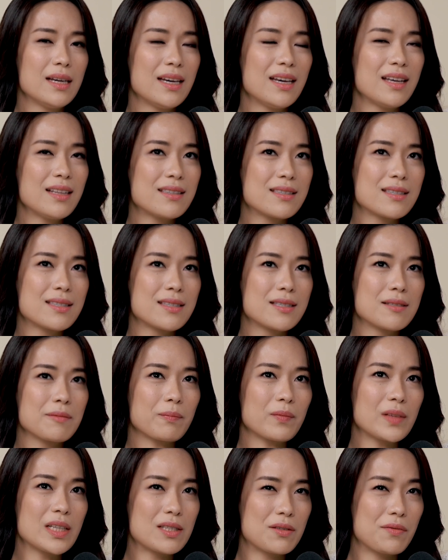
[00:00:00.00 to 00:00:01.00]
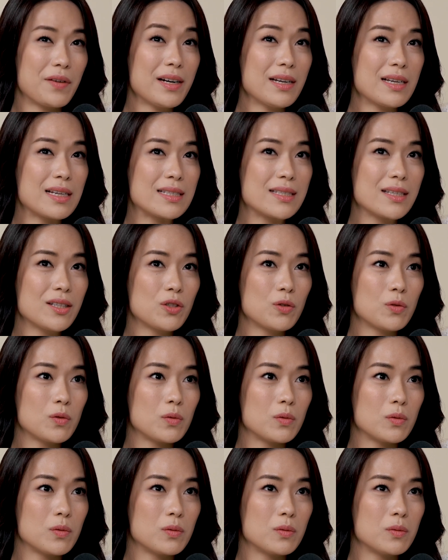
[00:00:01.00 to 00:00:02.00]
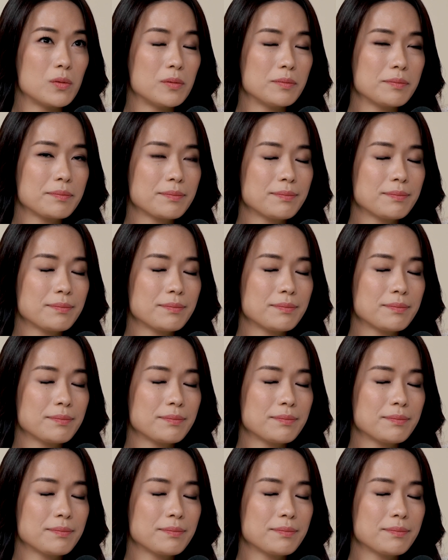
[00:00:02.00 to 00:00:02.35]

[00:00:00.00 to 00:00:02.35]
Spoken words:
it's very easy to